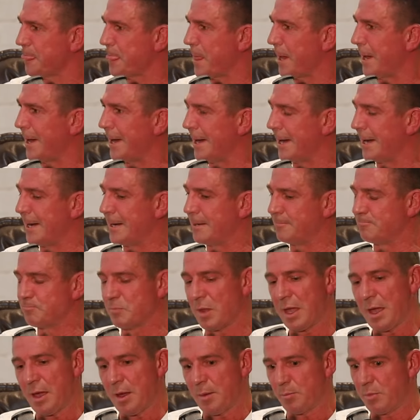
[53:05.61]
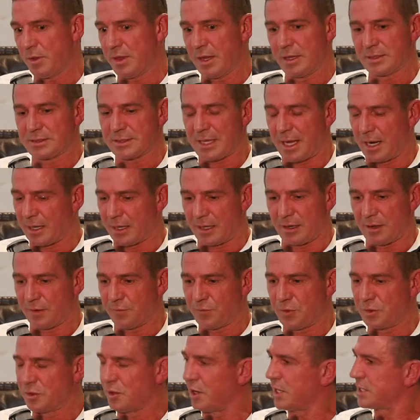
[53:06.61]
But then started getting a
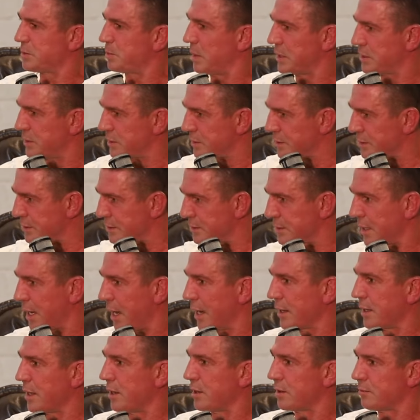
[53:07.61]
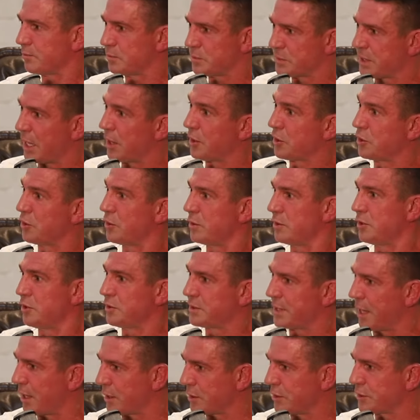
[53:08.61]
few nice messages saying, telling
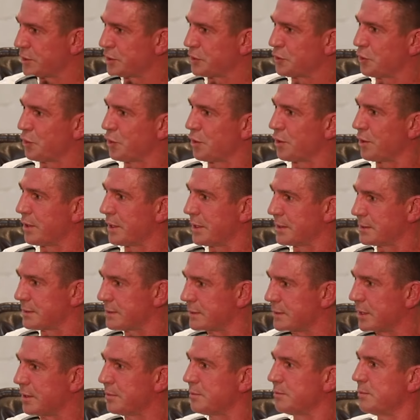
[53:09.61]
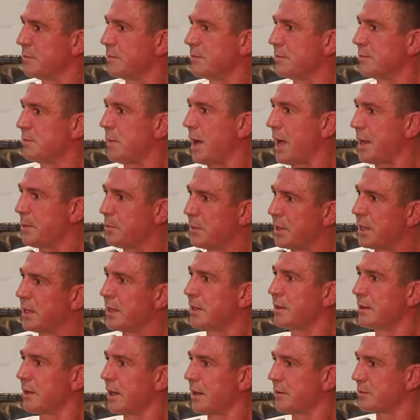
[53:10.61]
your story has made
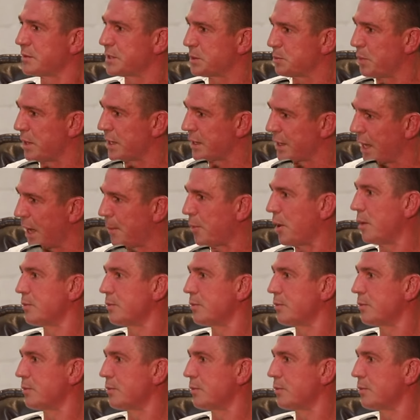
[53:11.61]
me speak up.